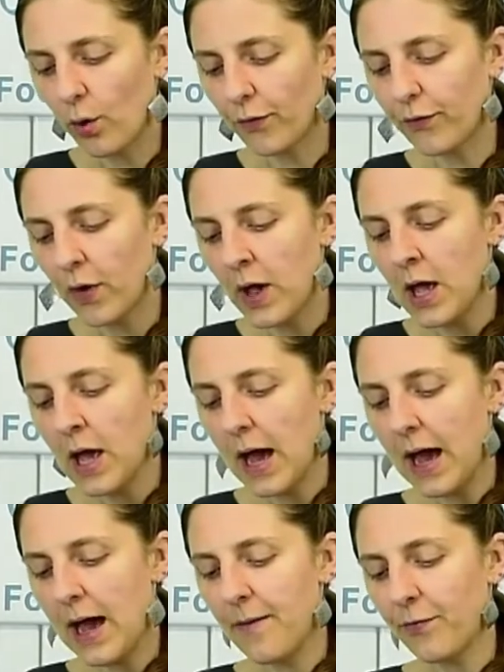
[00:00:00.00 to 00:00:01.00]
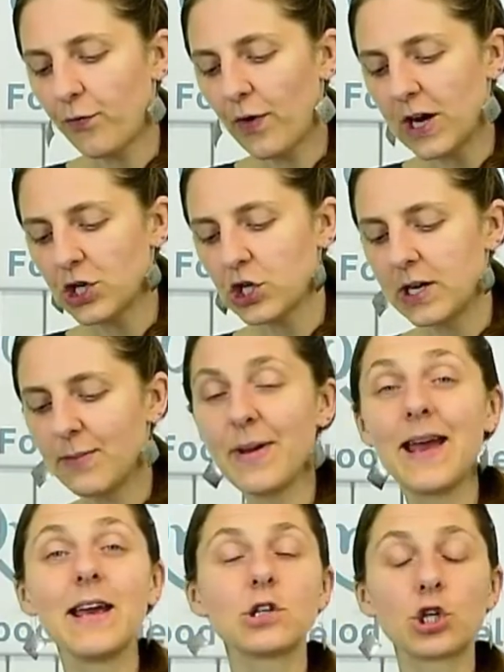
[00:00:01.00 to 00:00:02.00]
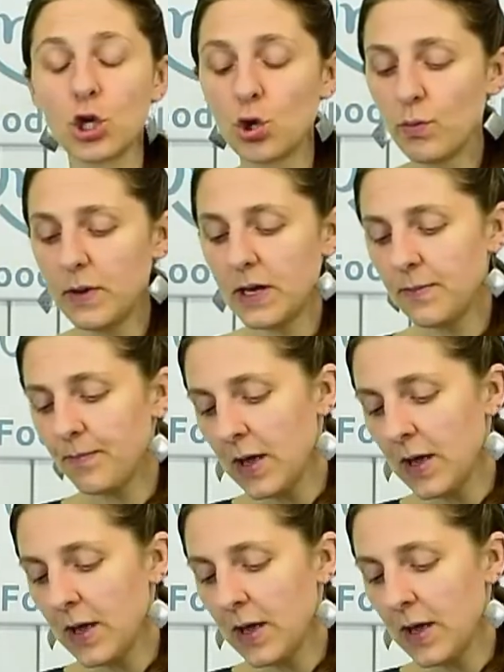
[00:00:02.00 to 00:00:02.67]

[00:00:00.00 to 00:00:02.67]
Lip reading: of freshly made cumin.